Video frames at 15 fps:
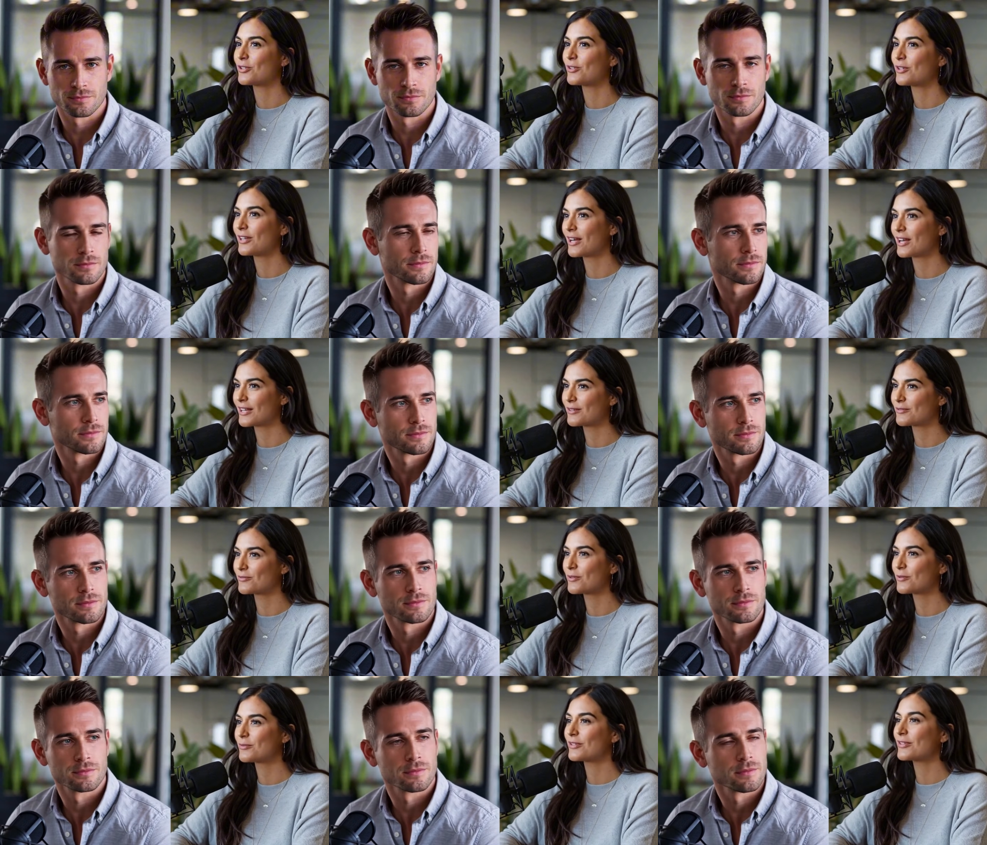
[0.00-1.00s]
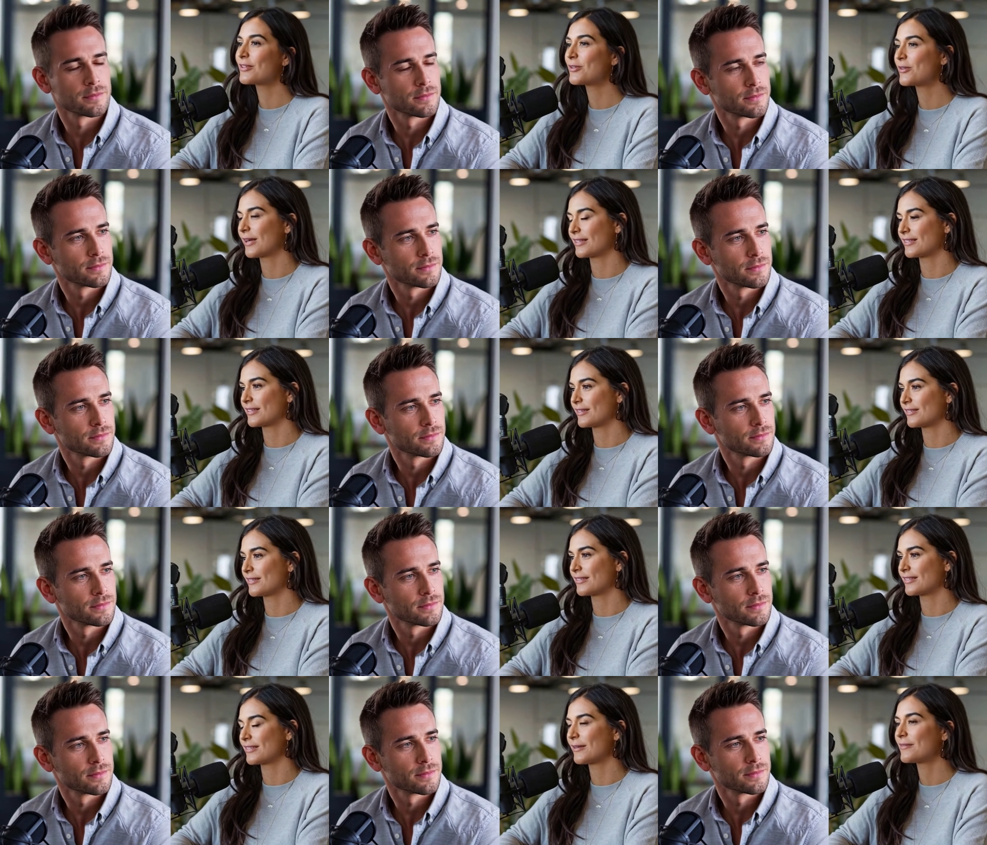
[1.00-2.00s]
Speaker 1: your gut from the
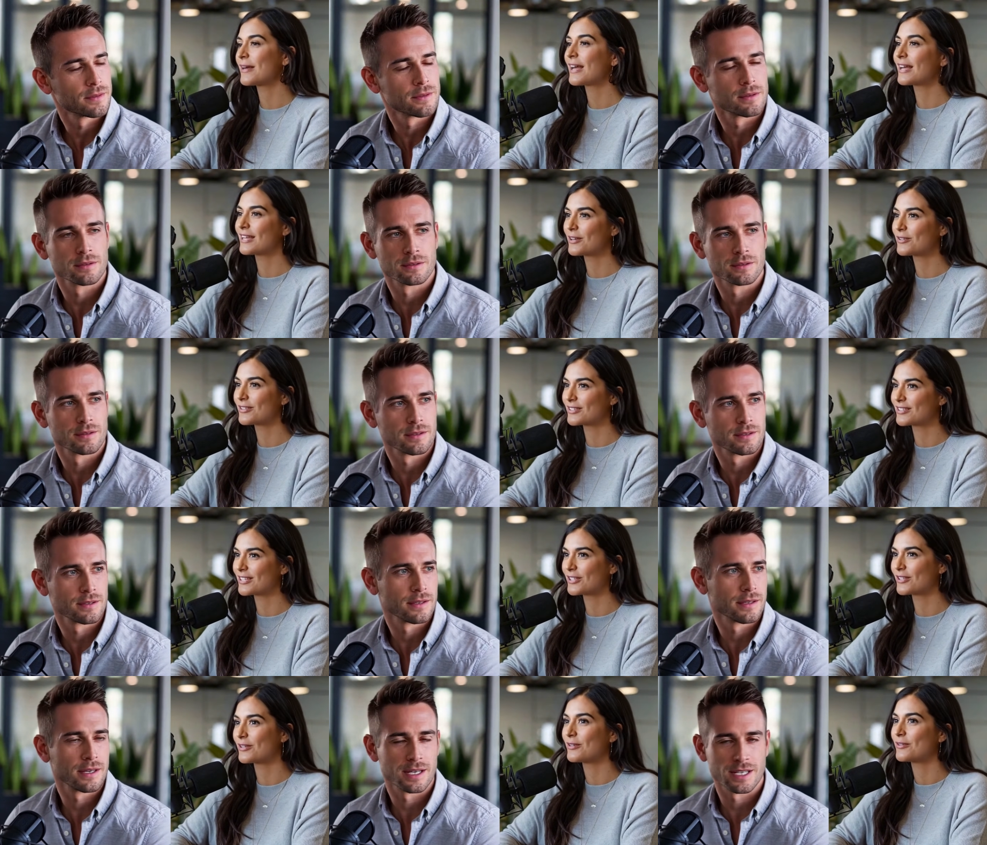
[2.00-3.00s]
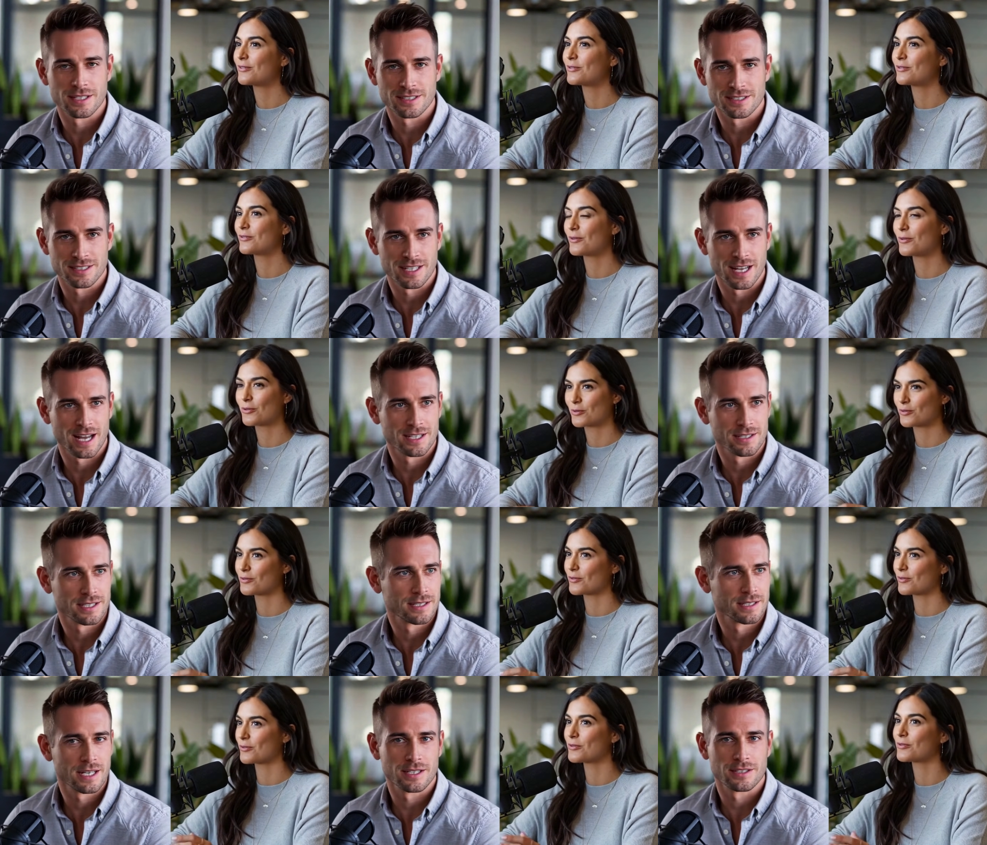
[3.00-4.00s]
stresses of high altitude.
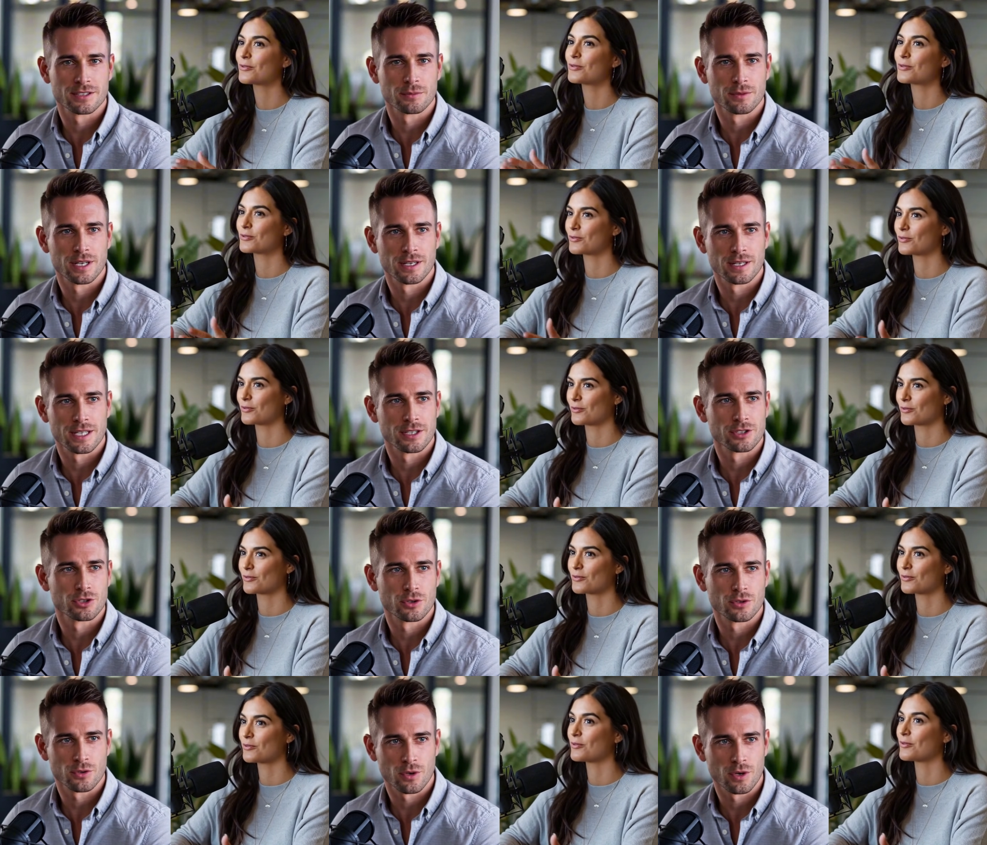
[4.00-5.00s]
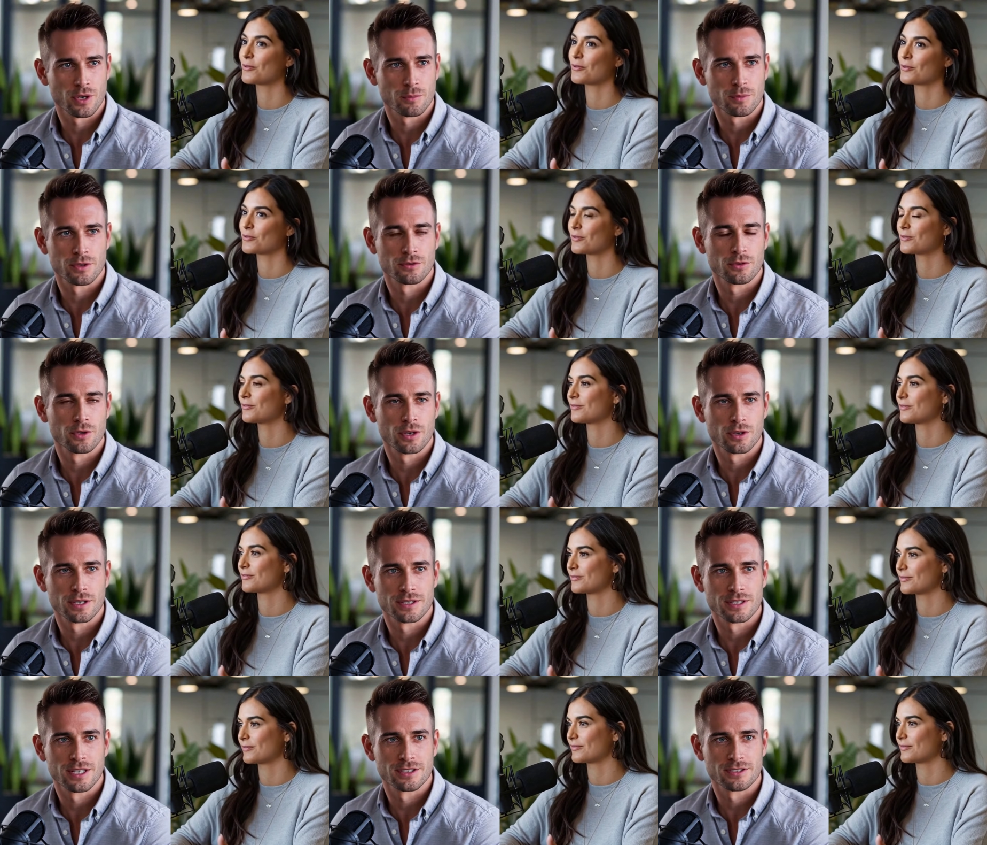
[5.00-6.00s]
Speaker 2: Exactly, like some kind of internal armor for our
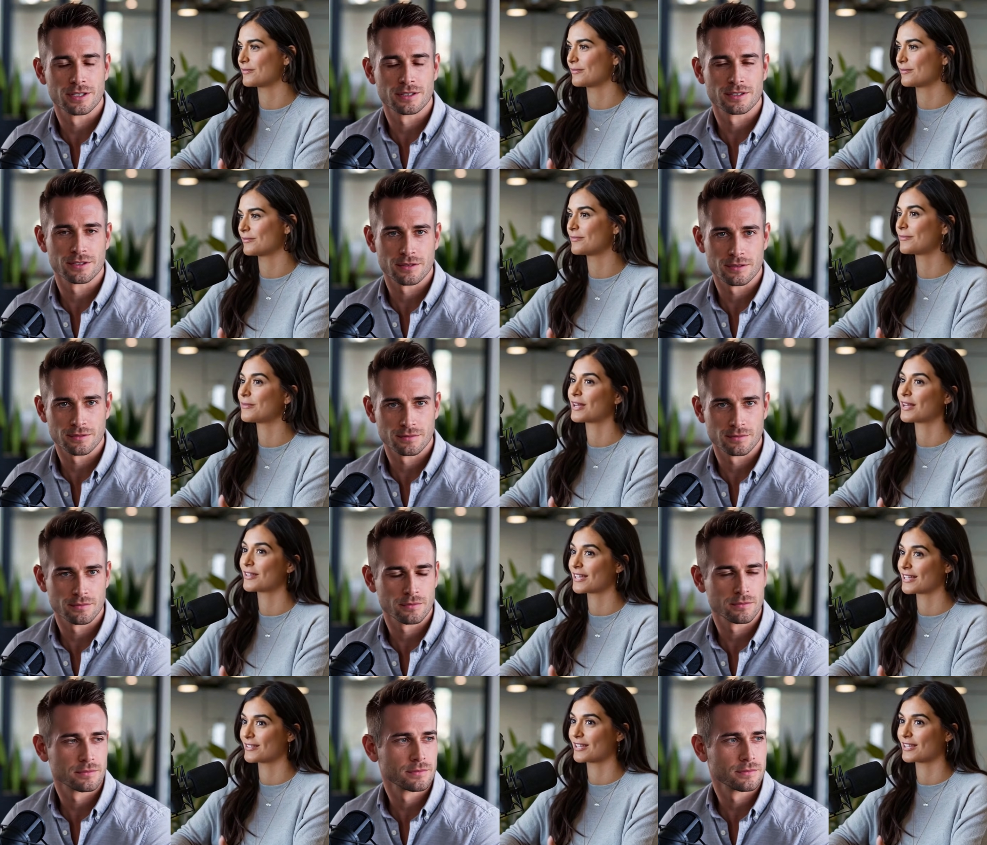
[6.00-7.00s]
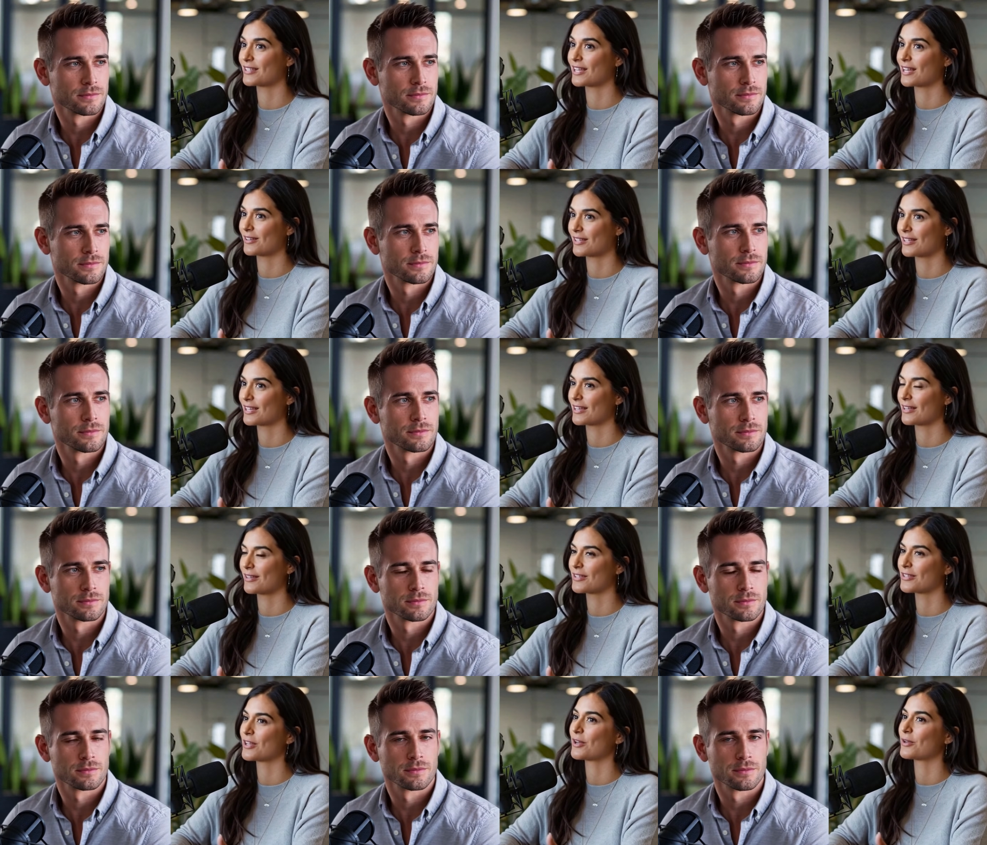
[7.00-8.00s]
intestines.
Speaker 1: I like that analogy.
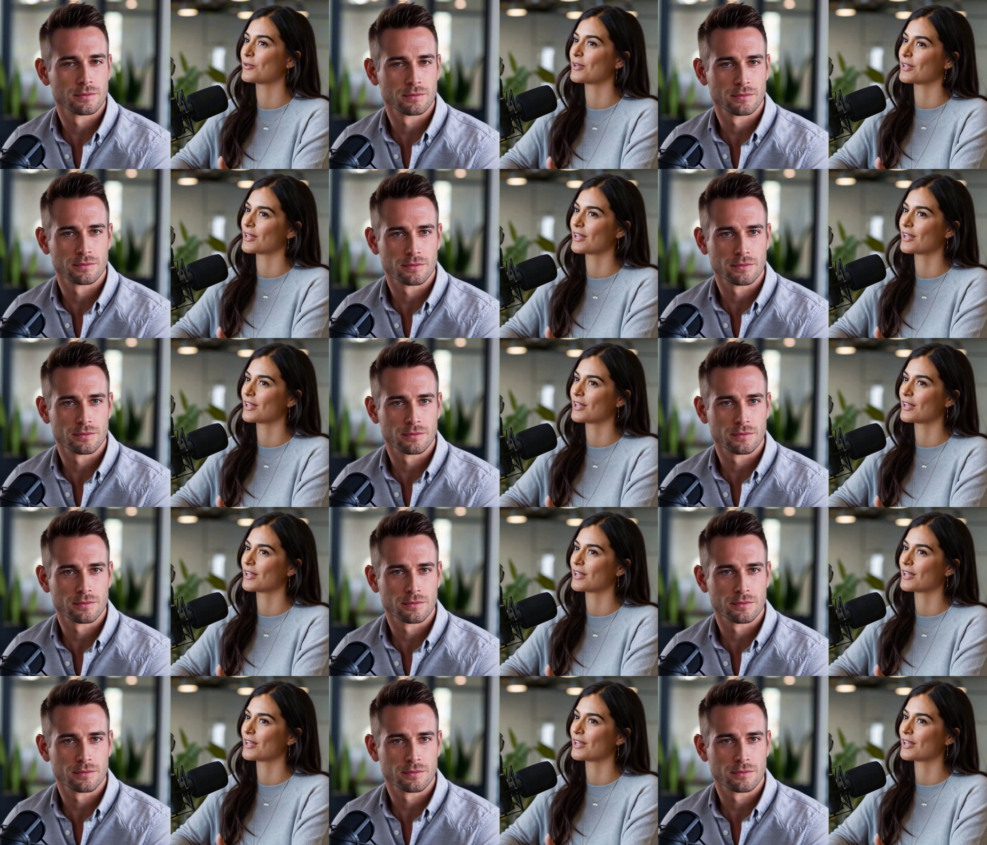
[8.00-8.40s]
So